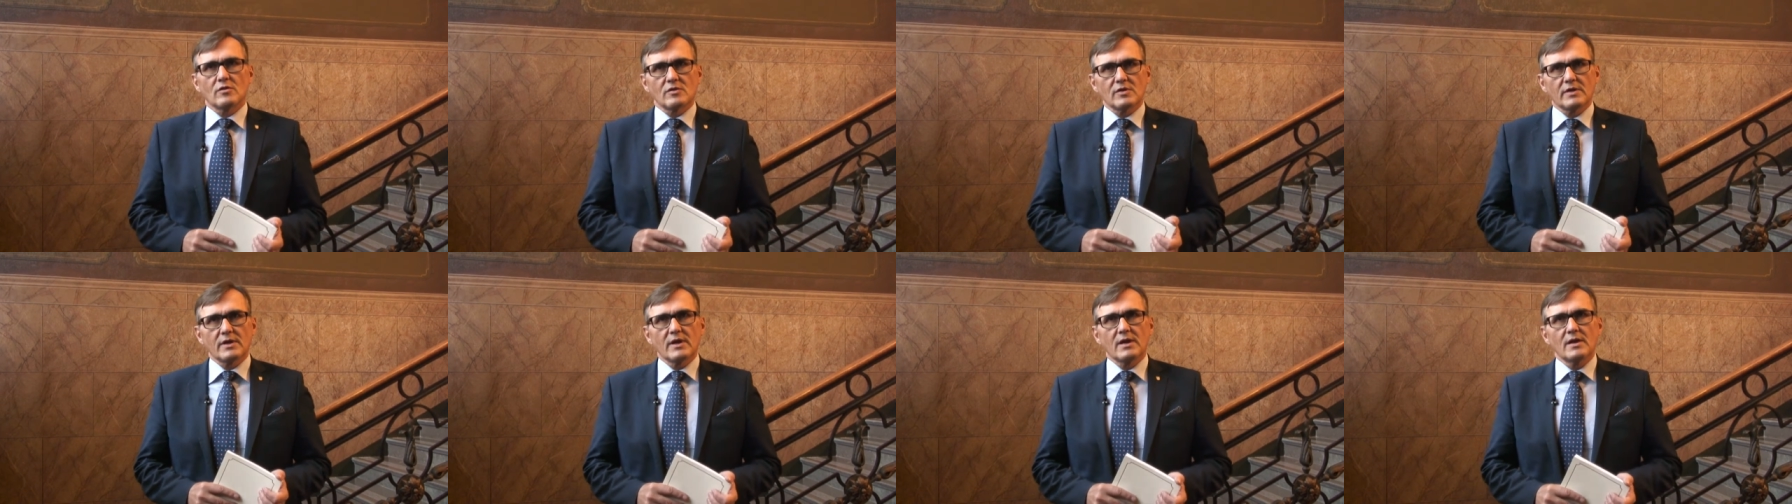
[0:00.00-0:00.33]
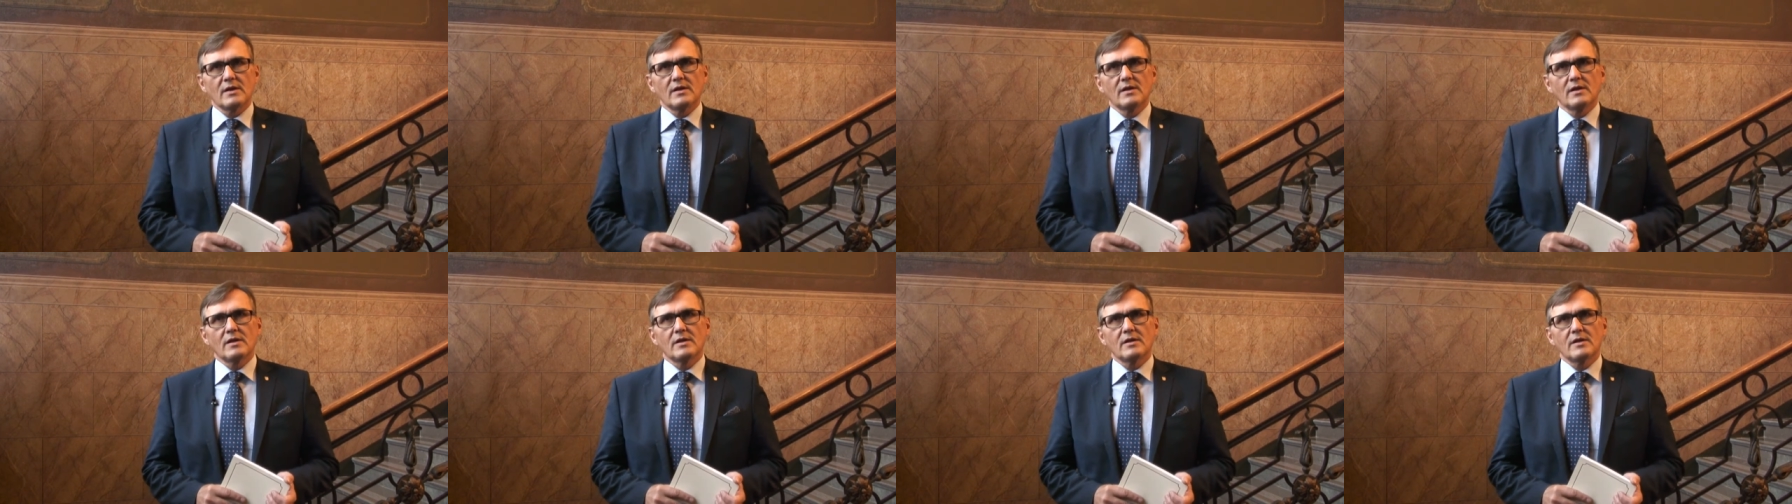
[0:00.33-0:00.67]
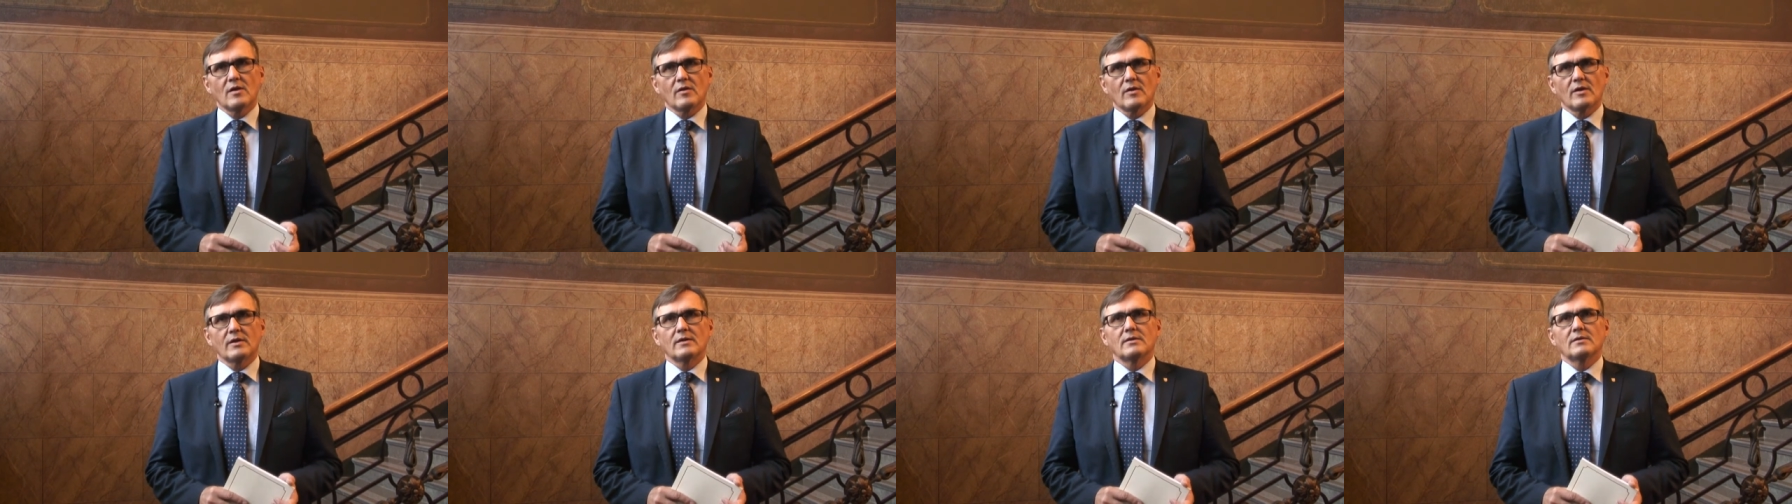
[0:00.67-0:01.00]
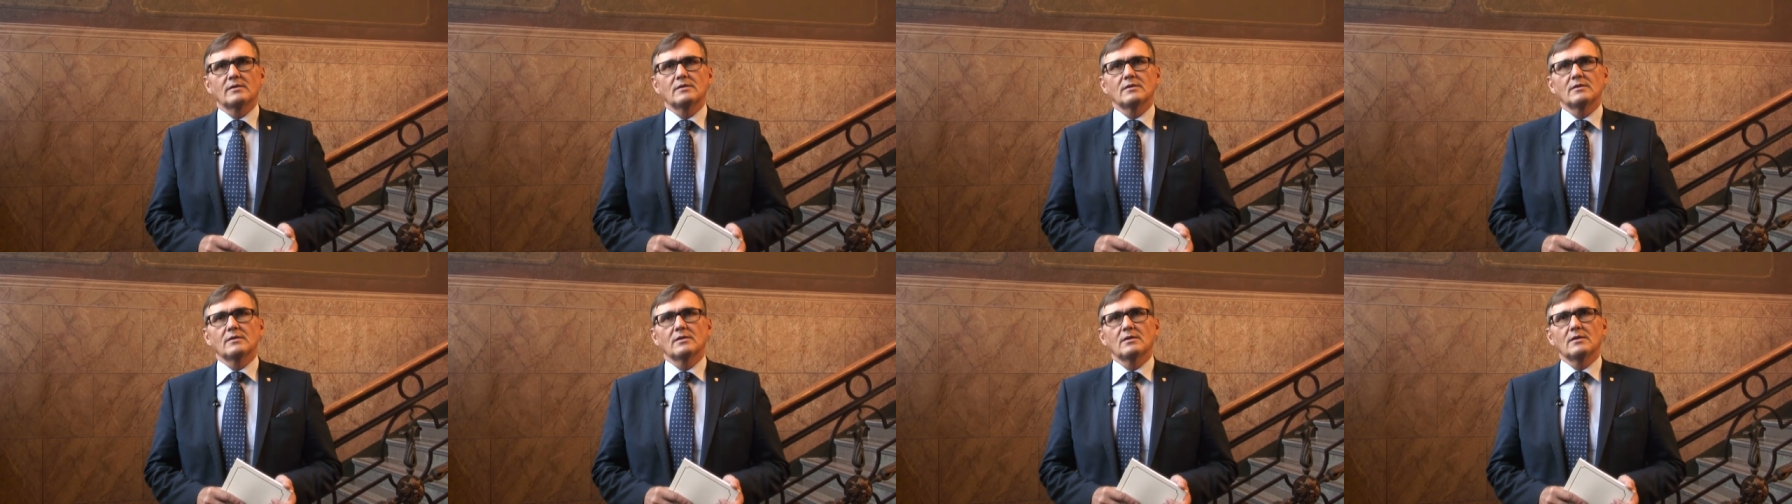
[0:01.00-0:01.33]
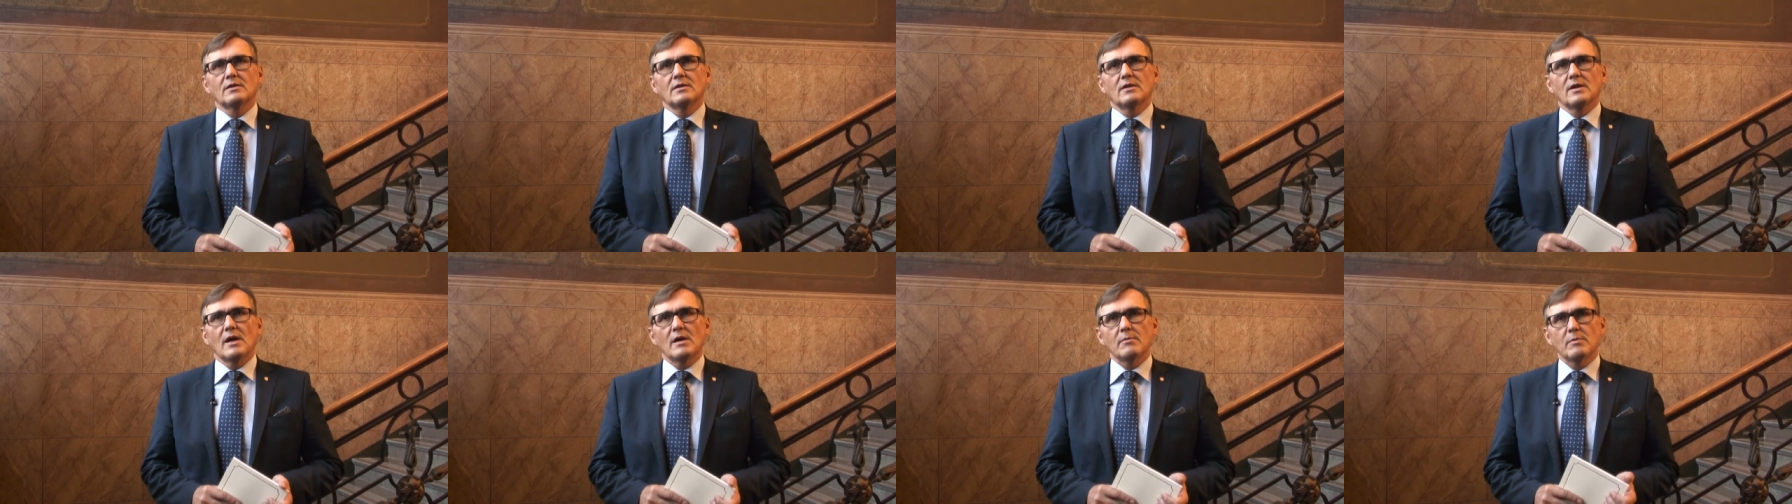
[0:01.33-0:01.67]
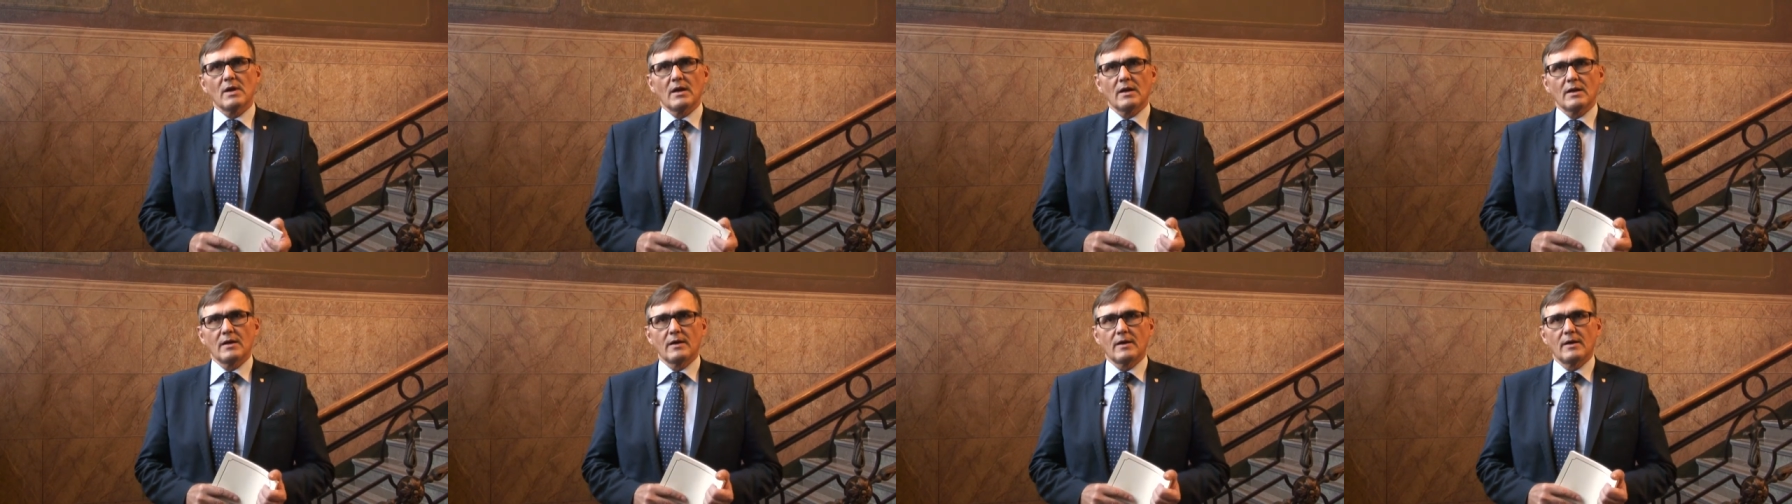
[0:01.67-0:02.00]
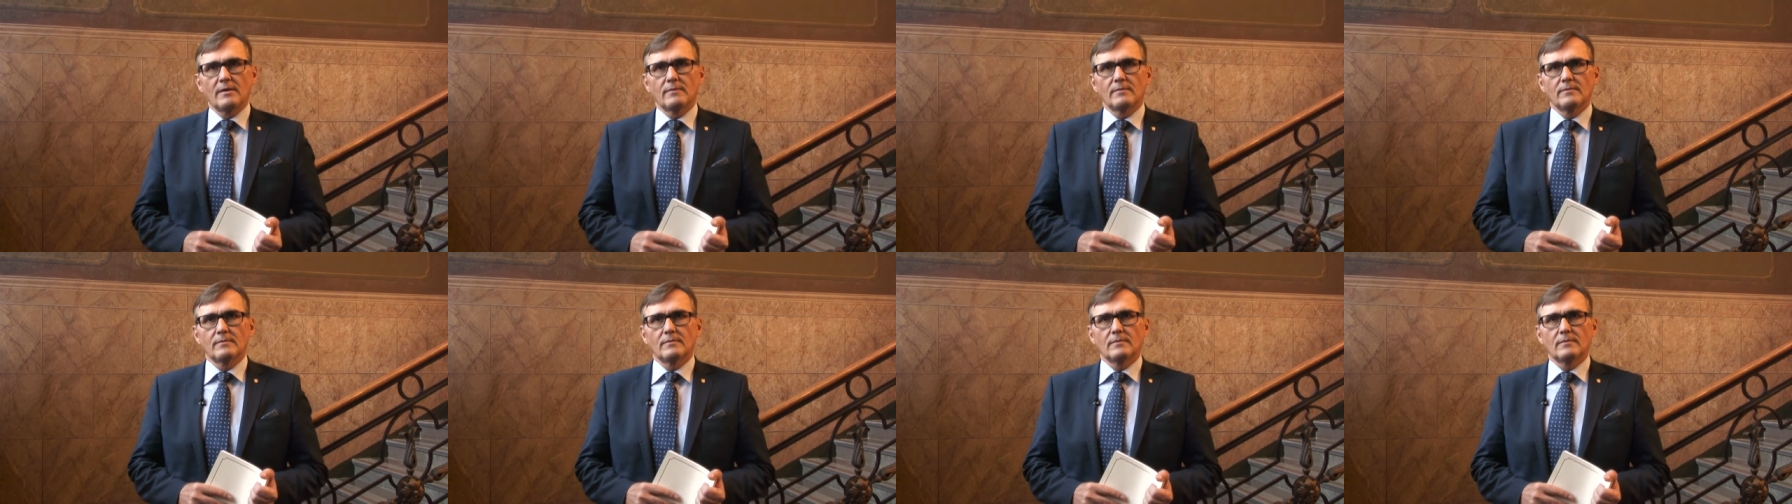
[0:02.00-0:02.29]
stay here in Hämeenlinna.